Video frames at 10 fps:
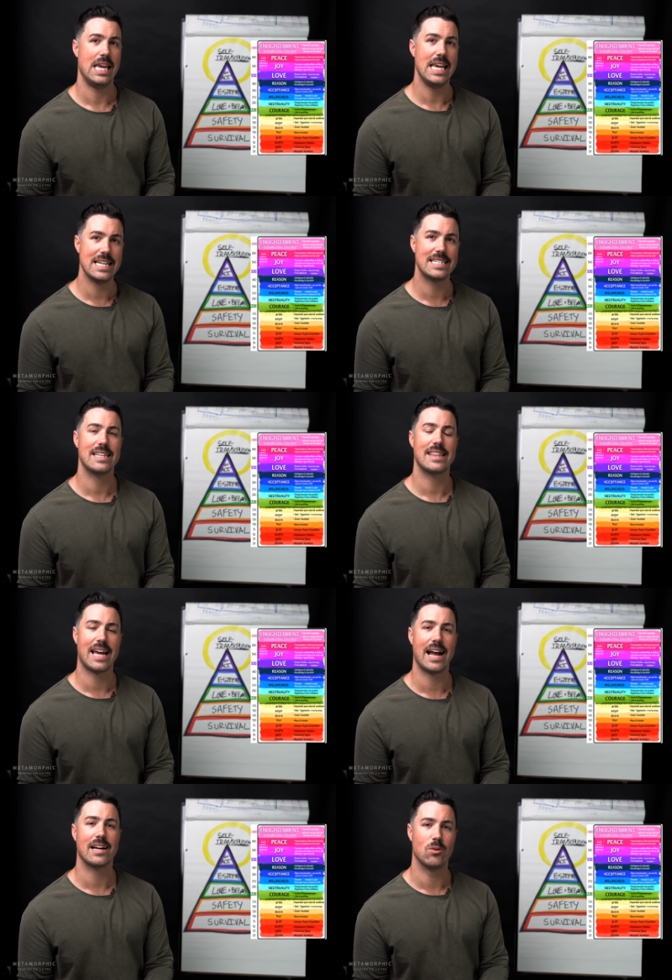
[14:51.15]
Isn't
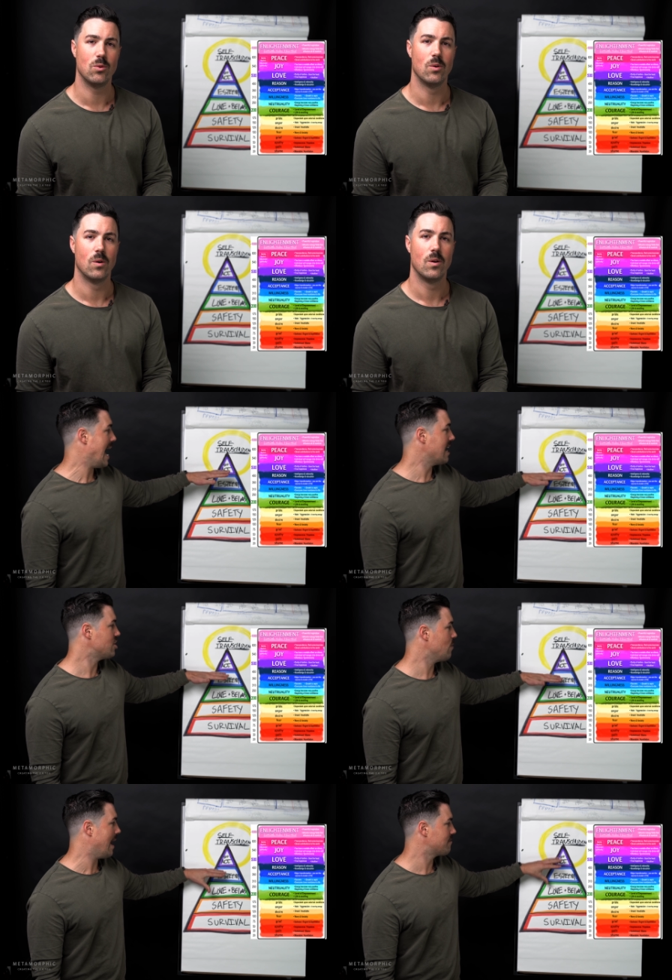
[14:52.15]
that cool? As
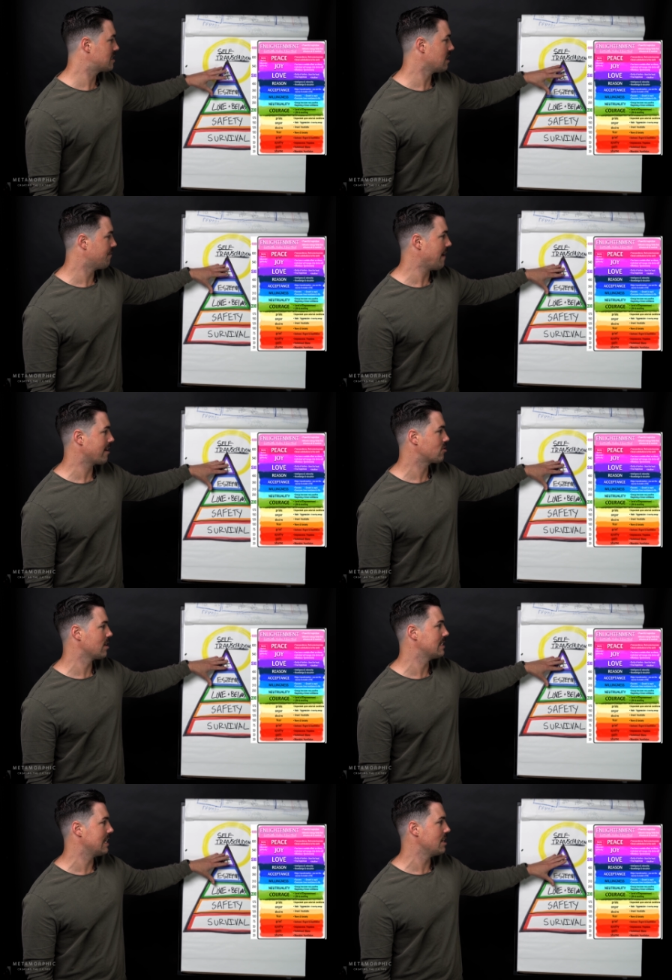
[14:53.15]
you have
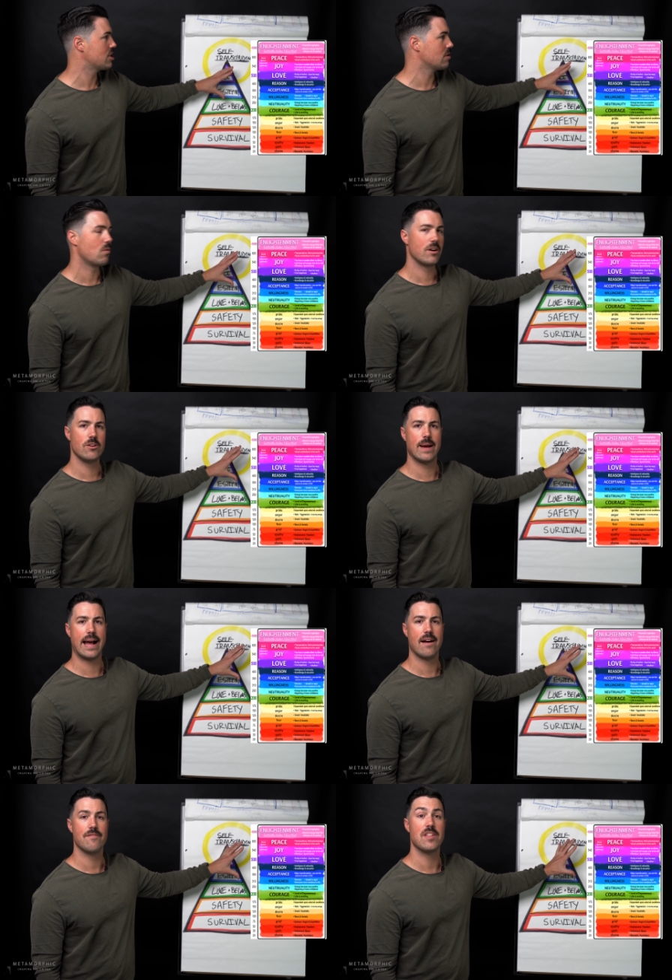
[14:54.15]
self-actualization, what do you have?